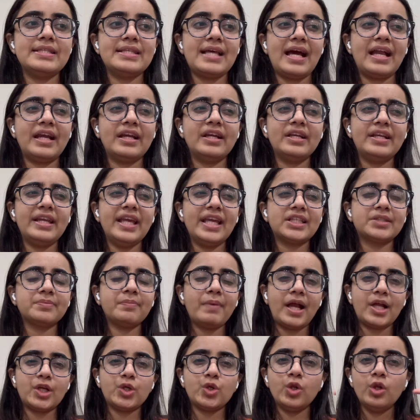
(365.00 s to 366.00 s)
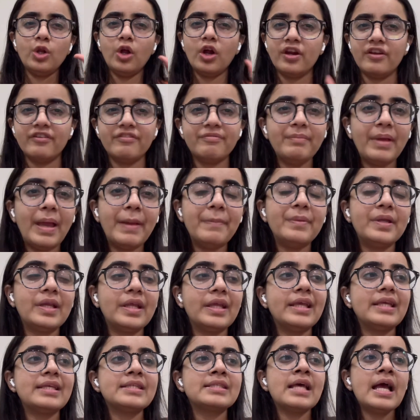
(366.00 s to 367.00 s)
and it takes back to lot of
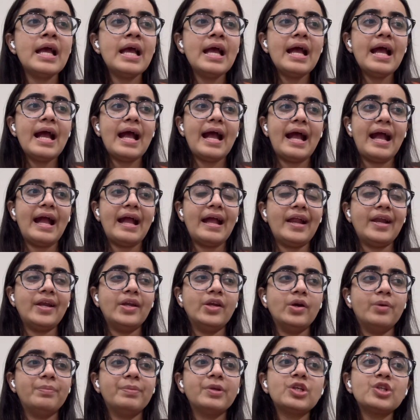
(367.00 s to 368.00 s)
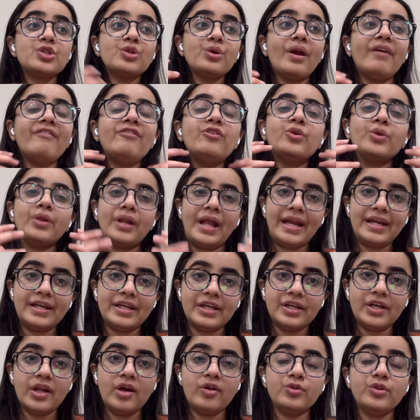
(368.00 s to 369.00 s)
memories, and because you have to write
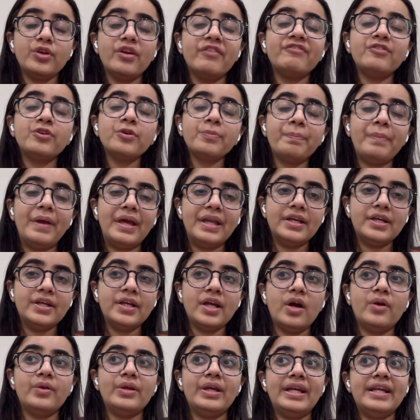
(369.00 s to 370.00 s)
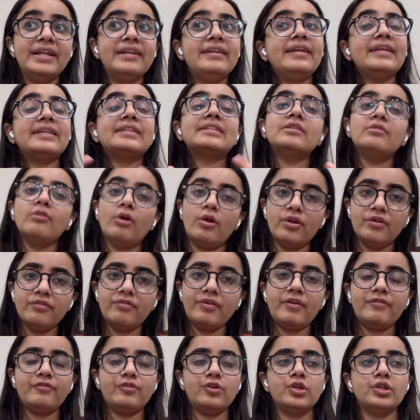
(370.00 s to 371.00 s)
it down, you have to pen it down, and it takes lot of
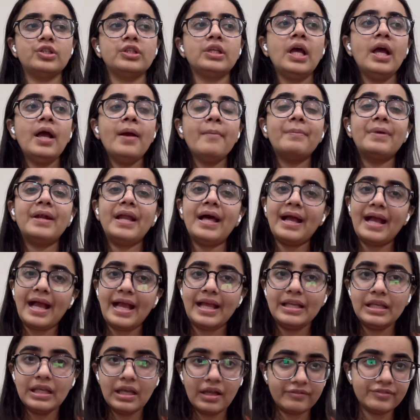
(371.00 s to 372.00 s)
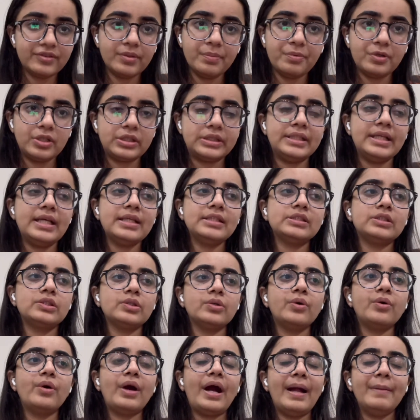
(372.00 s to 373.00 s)
efforts, but I love the process,
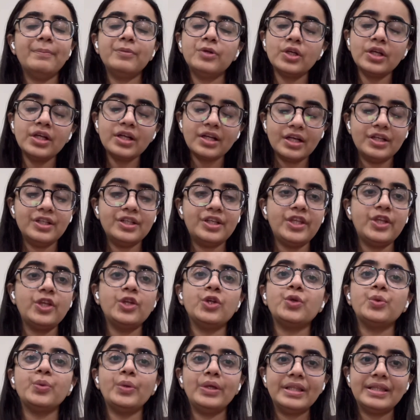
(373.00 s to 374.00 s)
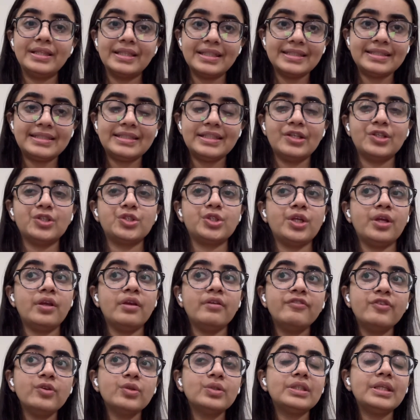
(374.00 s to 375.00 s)
so I'm gonna continue doing this year. So
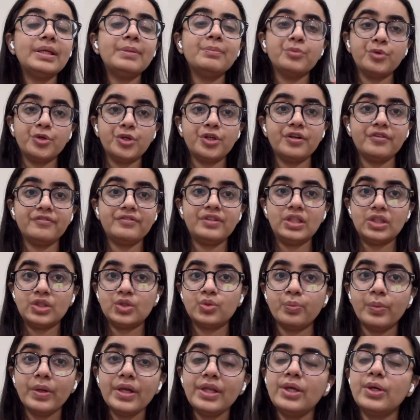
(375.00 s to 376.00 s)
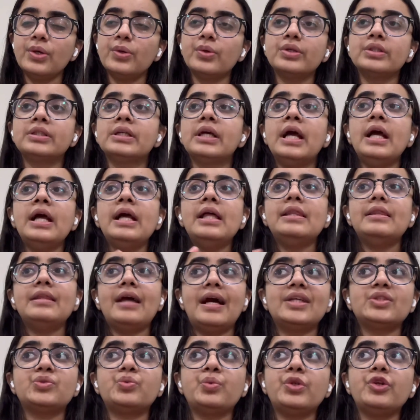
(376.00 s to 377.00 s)
if you see more of these videos,
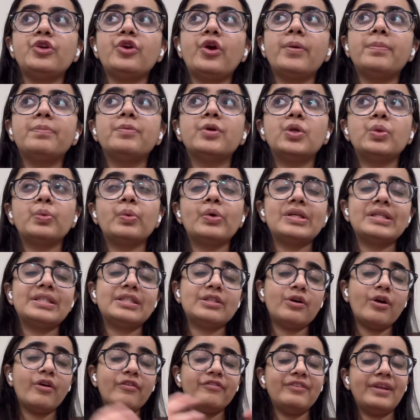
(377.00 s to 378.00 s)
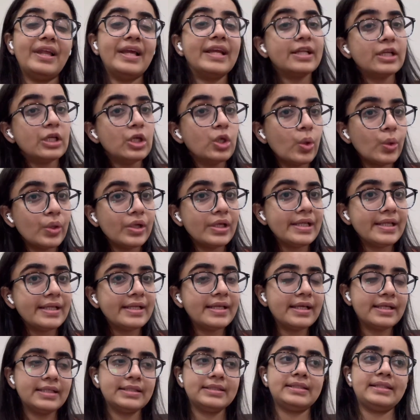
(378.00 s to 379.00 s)
last video I put was of like
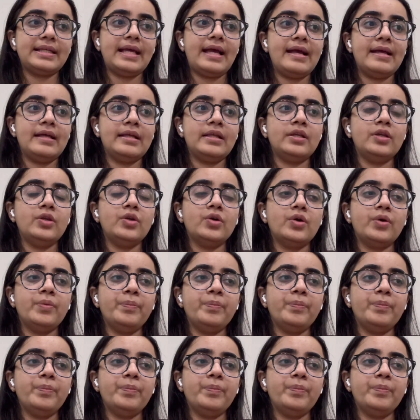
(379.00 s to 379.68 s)
loneliness, and